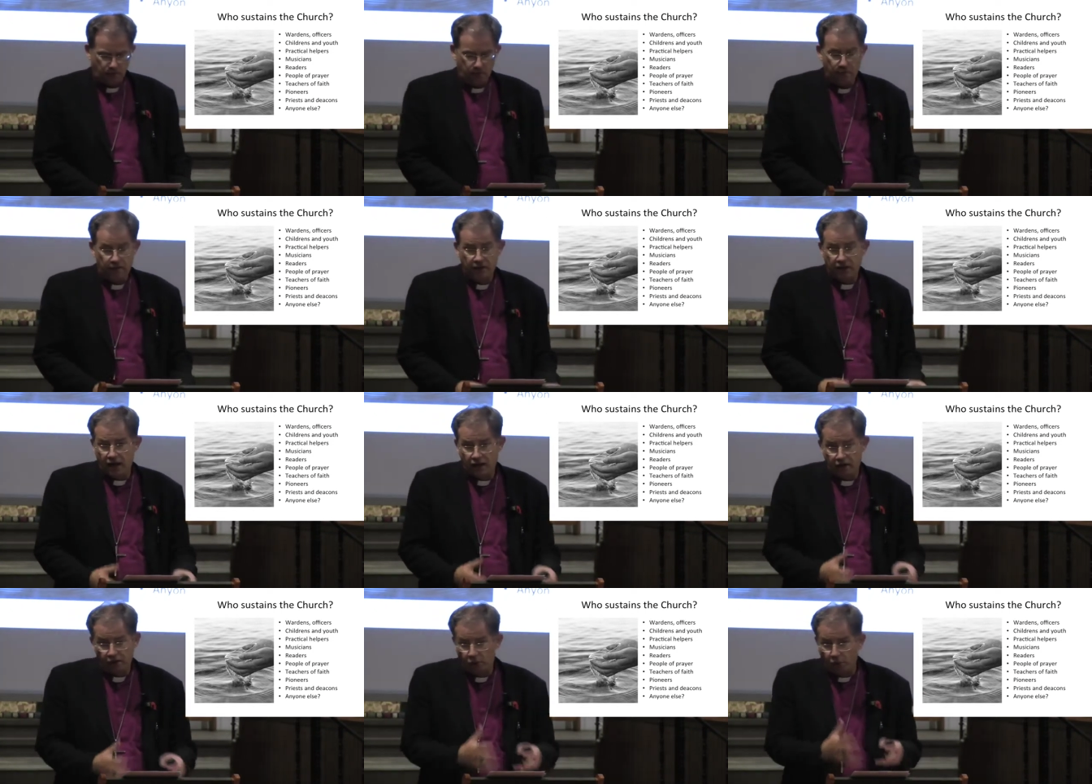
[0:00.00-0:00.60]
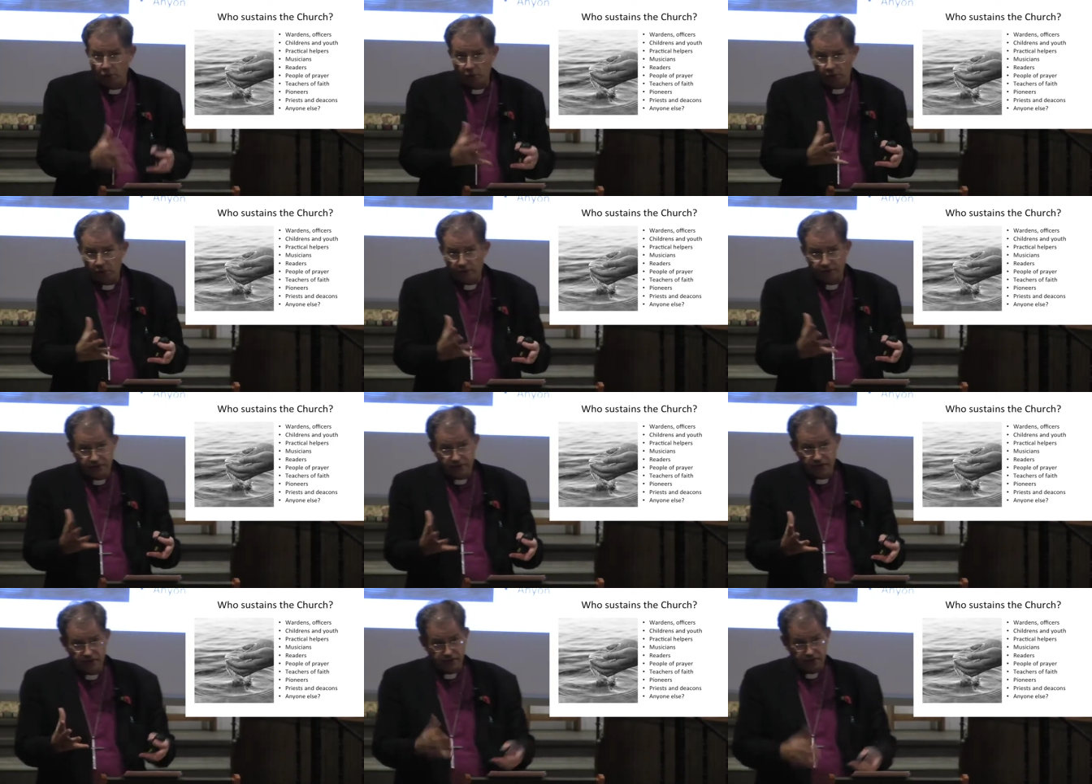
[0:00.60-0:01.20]
Without all
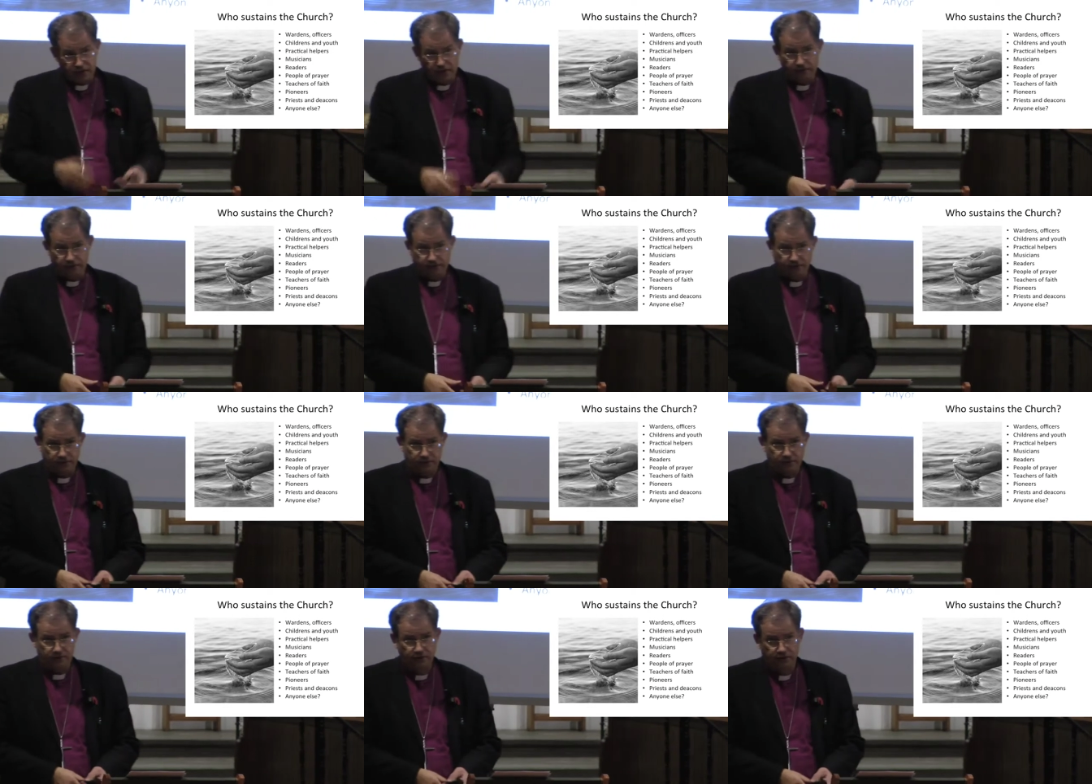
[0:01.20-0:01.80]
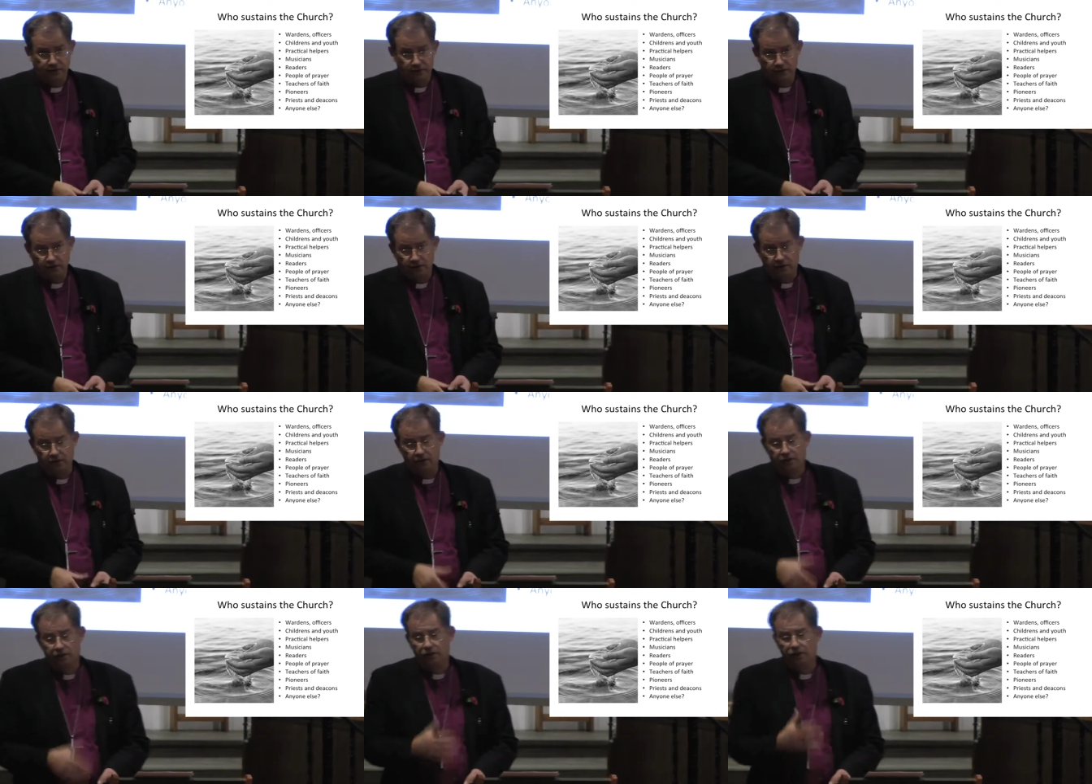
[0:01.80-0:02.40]
of these gifts,
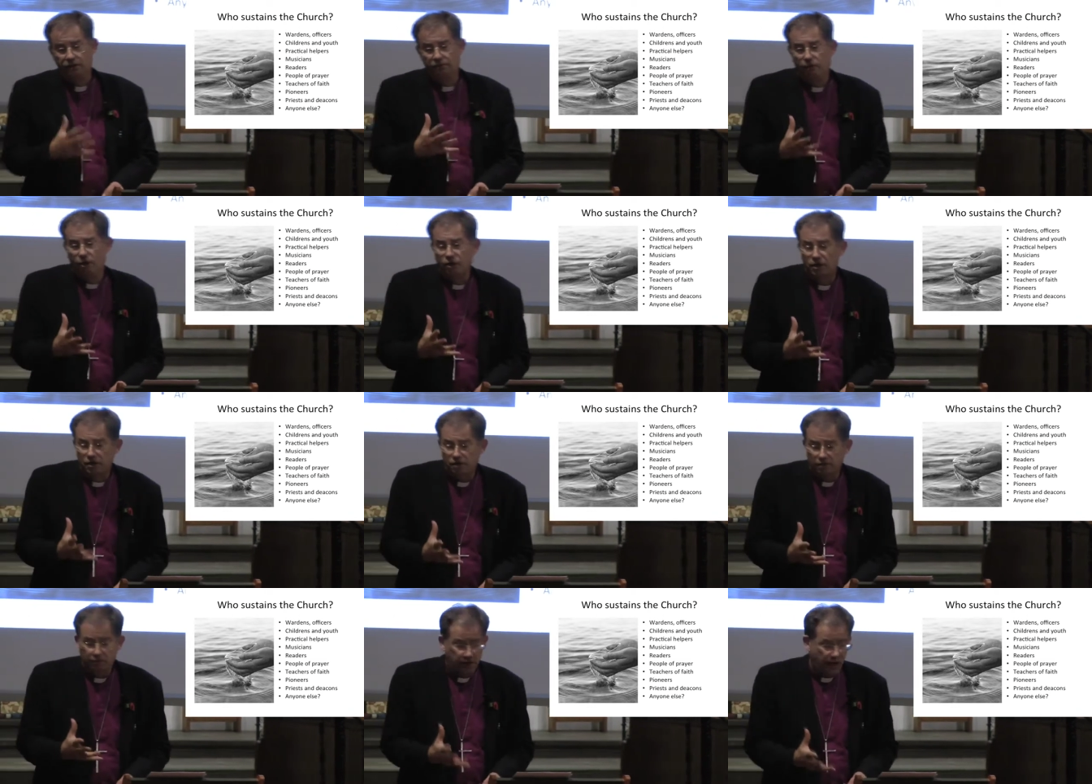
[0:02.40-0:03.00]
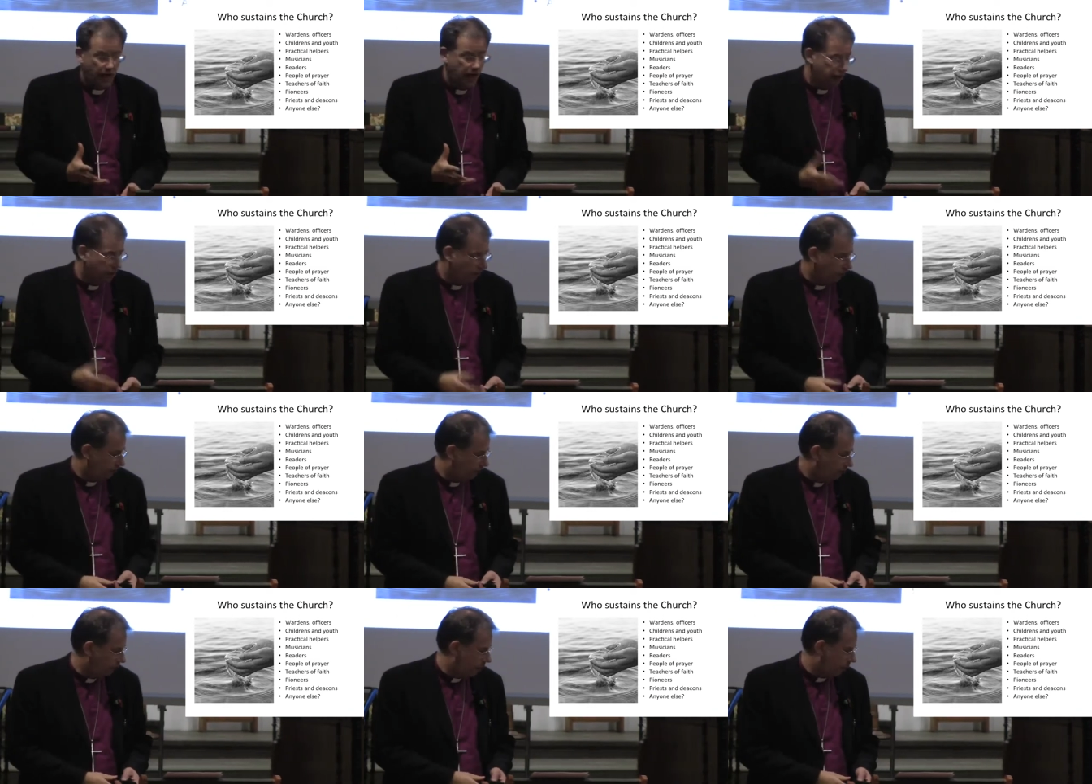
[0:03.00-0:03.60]
the body
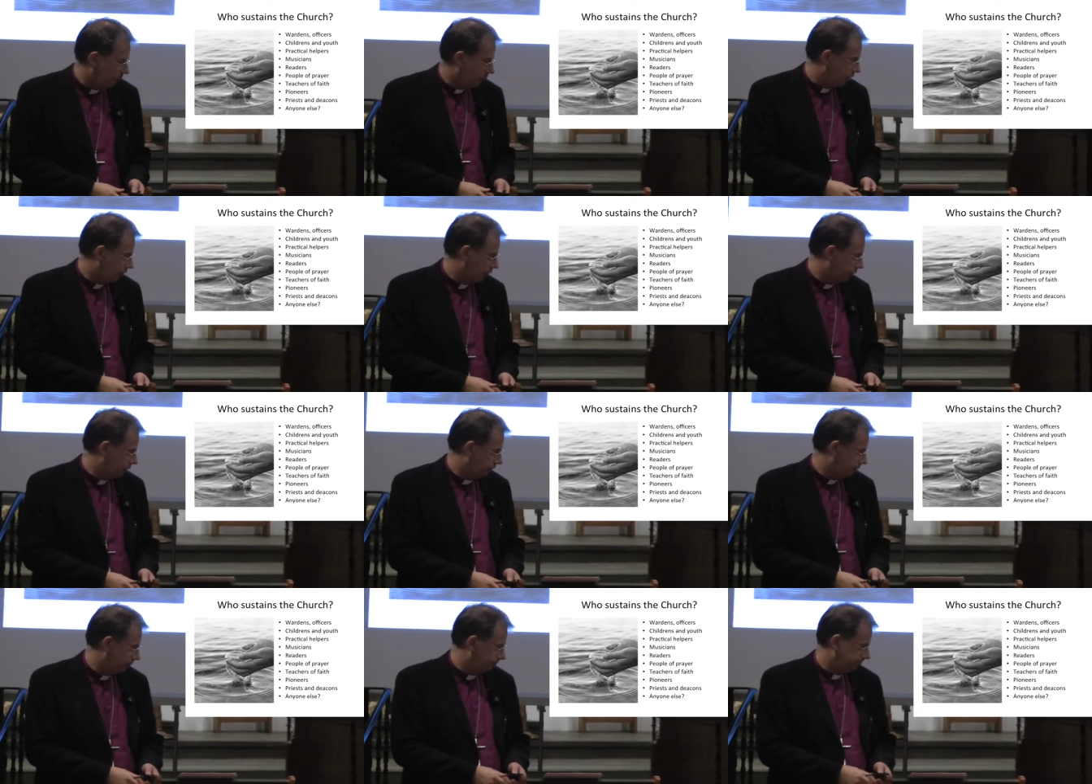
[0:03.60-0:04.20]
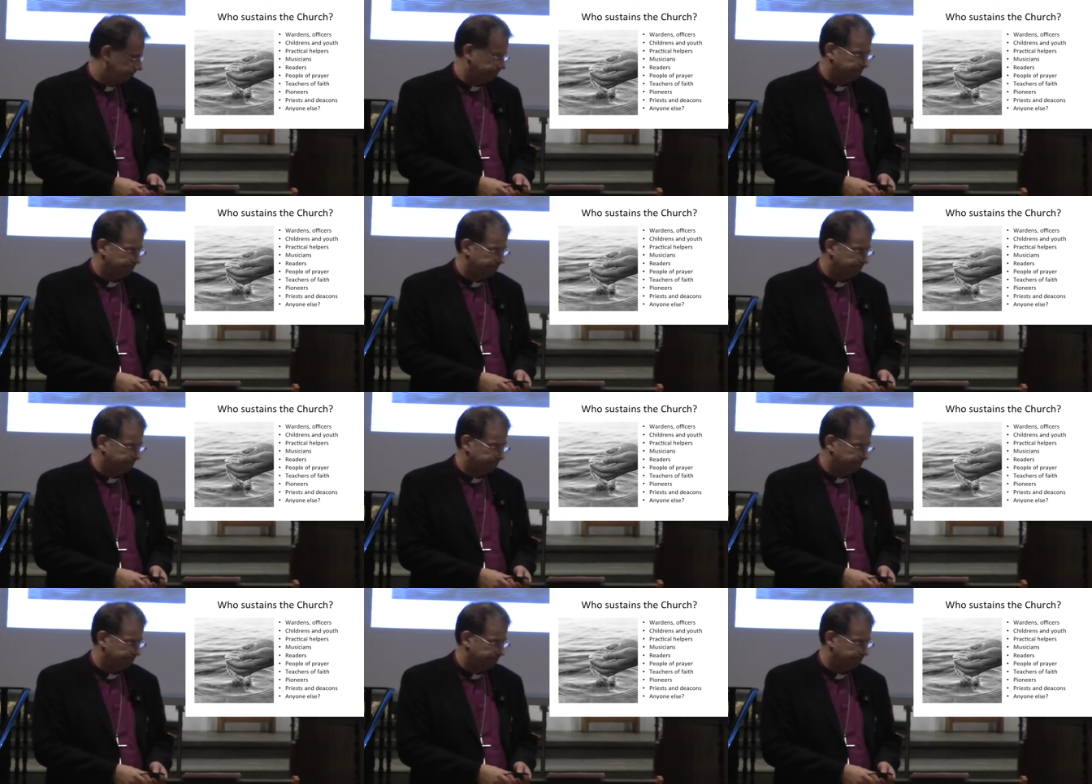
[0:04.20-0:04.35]
cannot flourish.